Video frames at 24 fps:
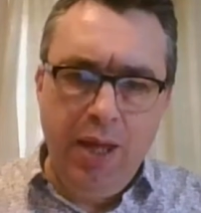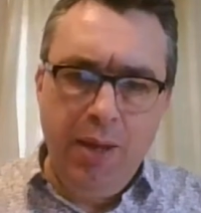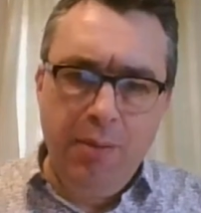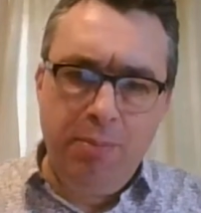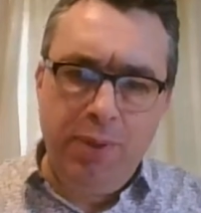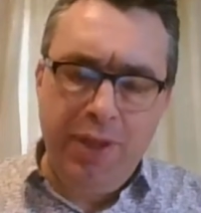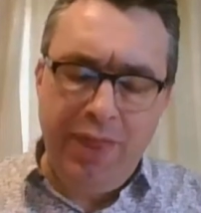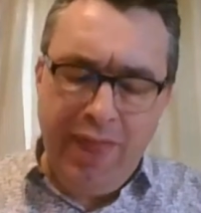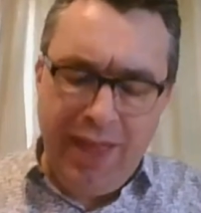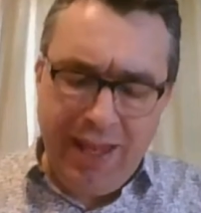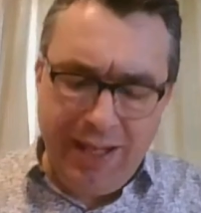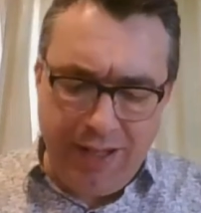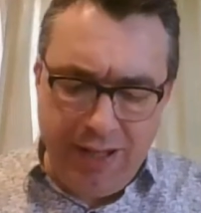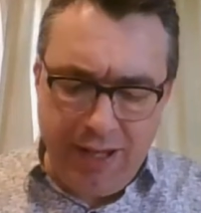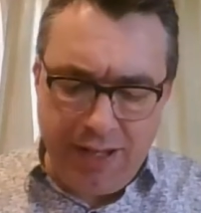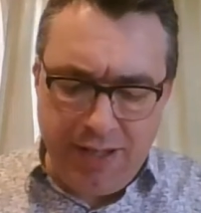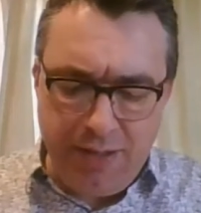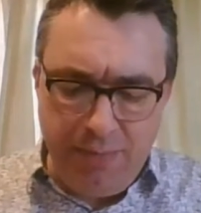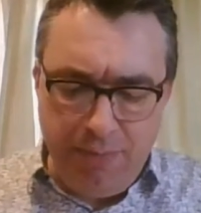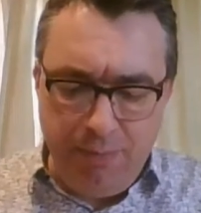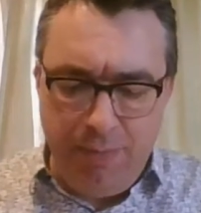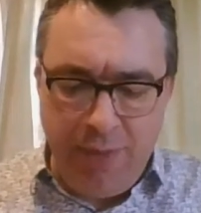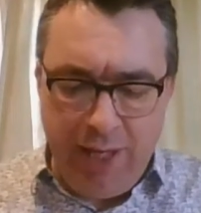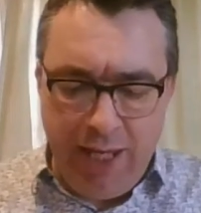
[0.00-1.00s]
But that
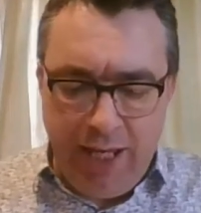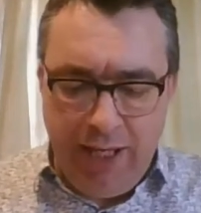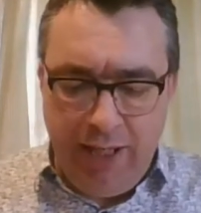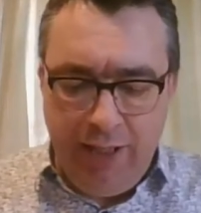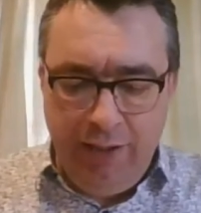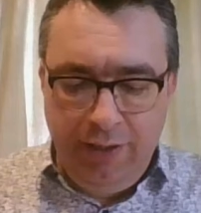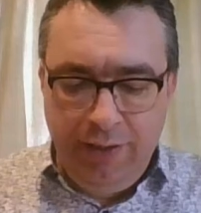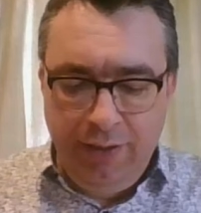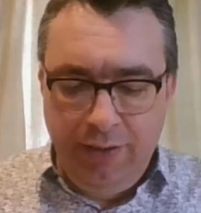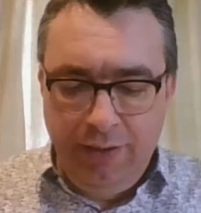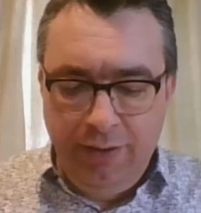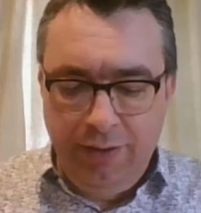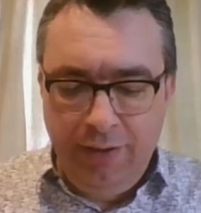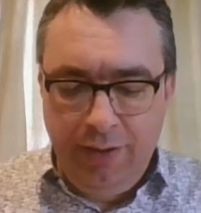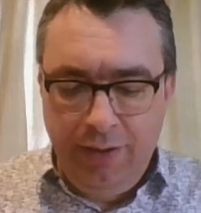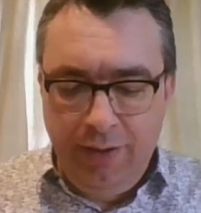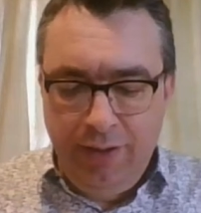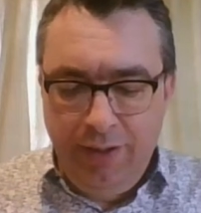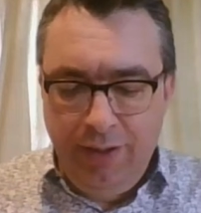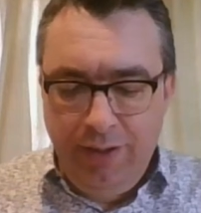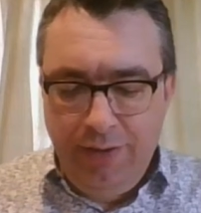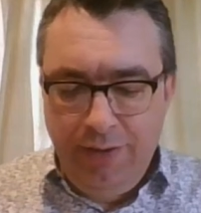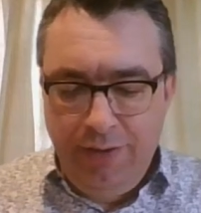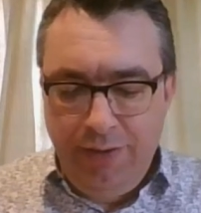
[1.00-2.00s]
doesn't mean
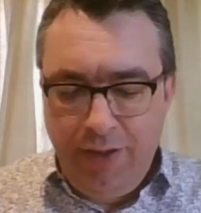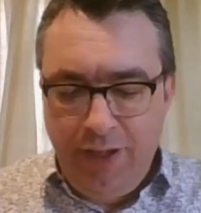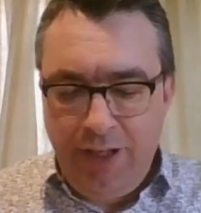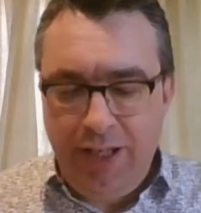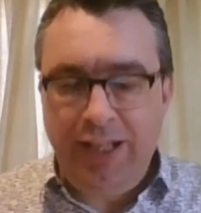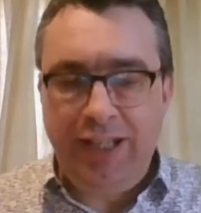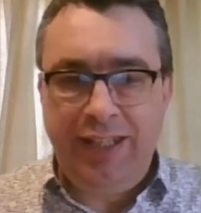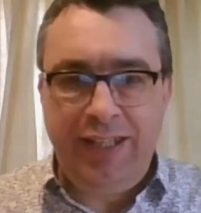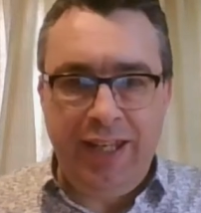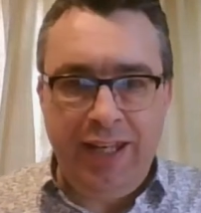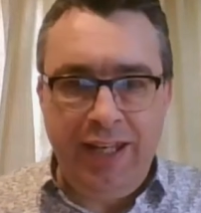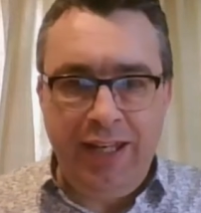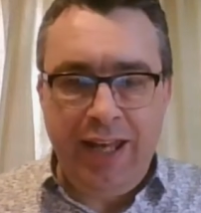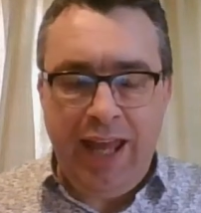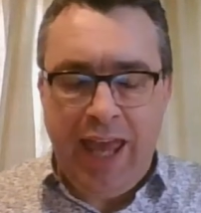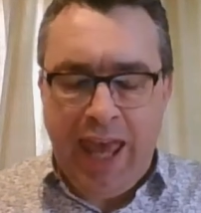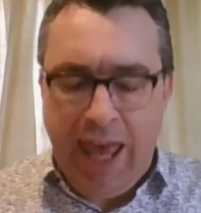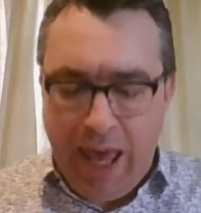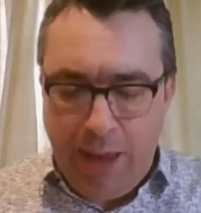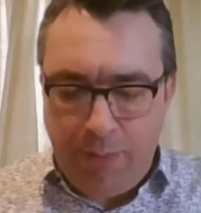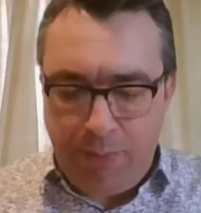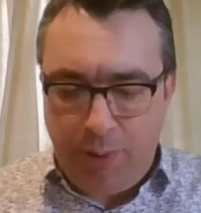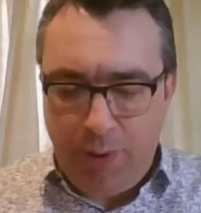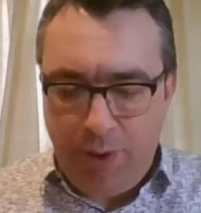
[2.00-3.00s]
that it didn't
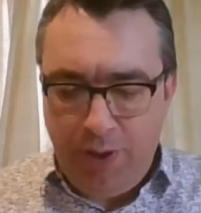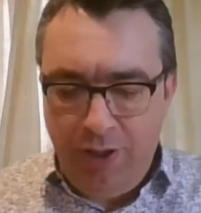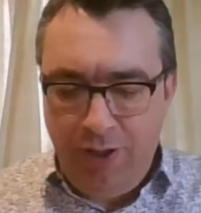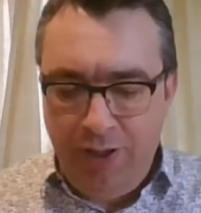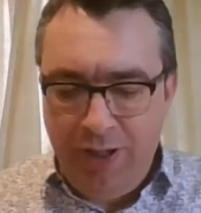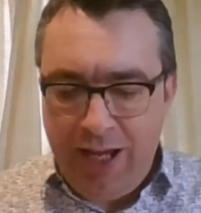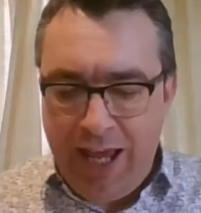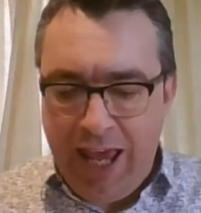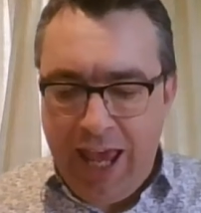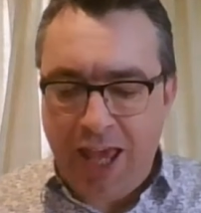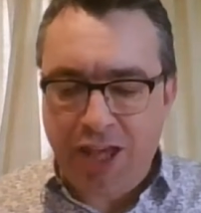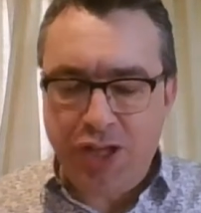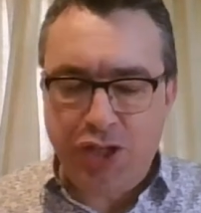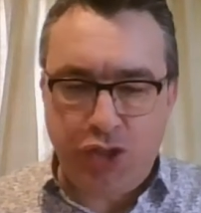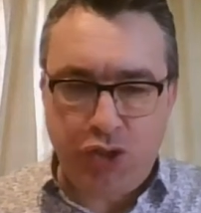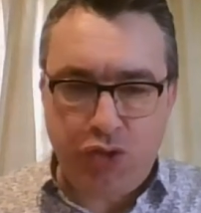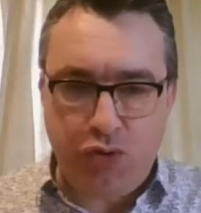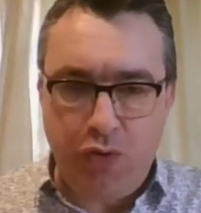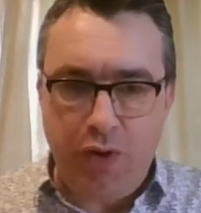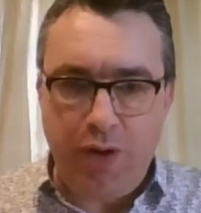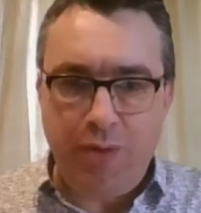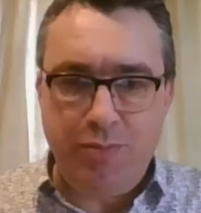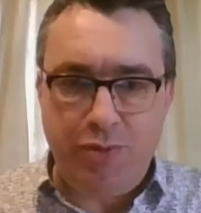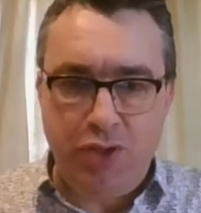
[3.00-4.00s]
happen as
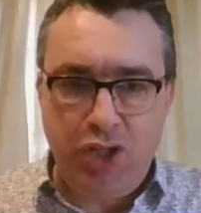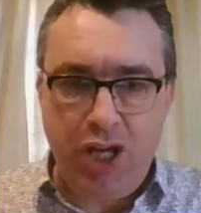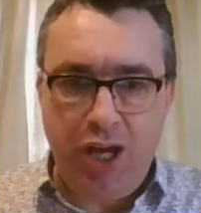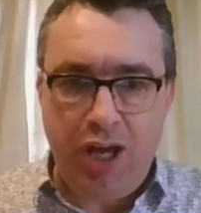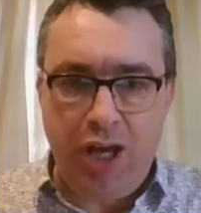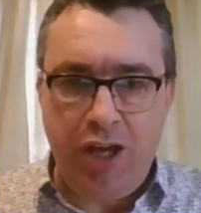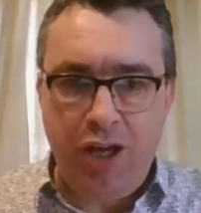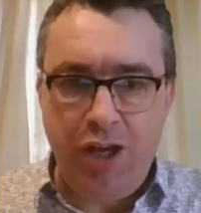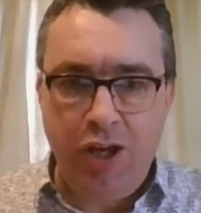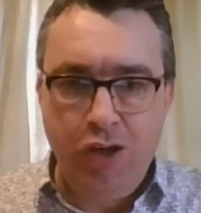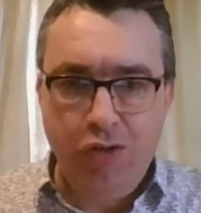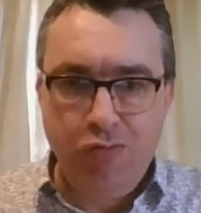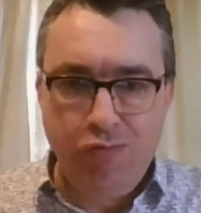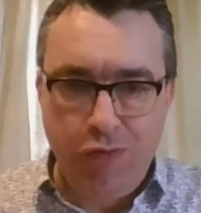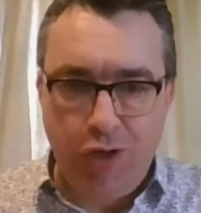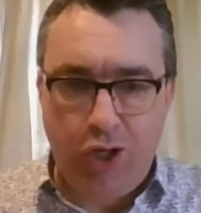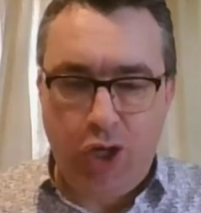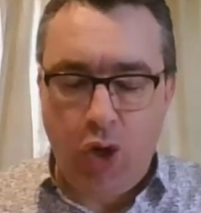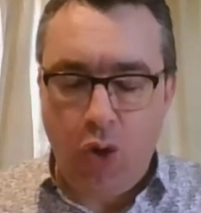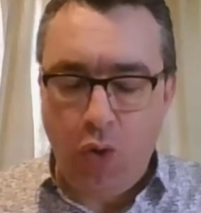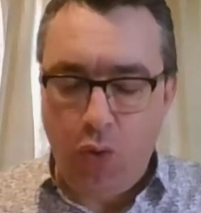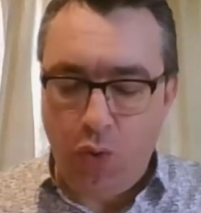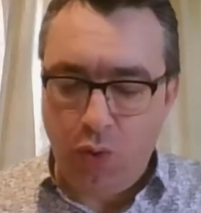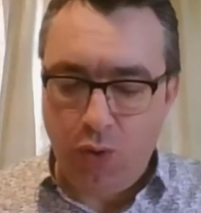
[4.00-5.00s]
Scripture
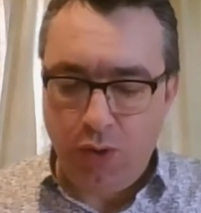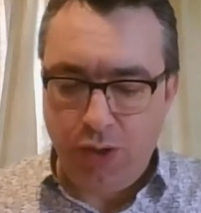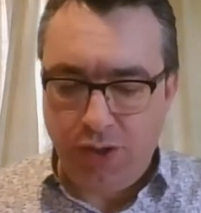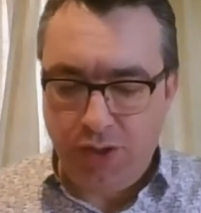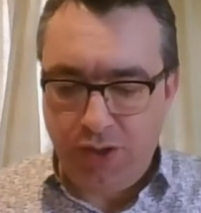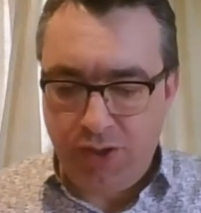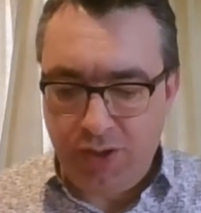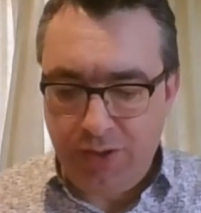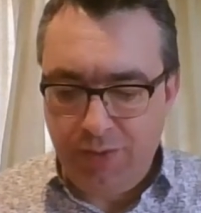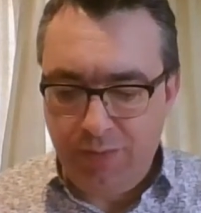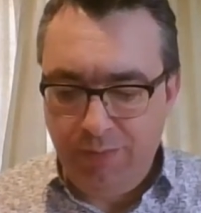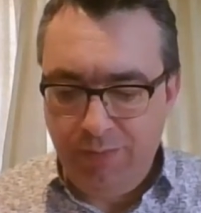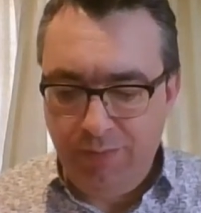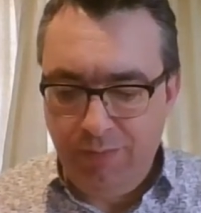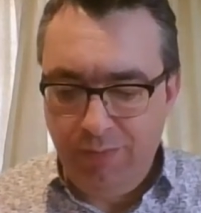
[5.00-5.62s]
records.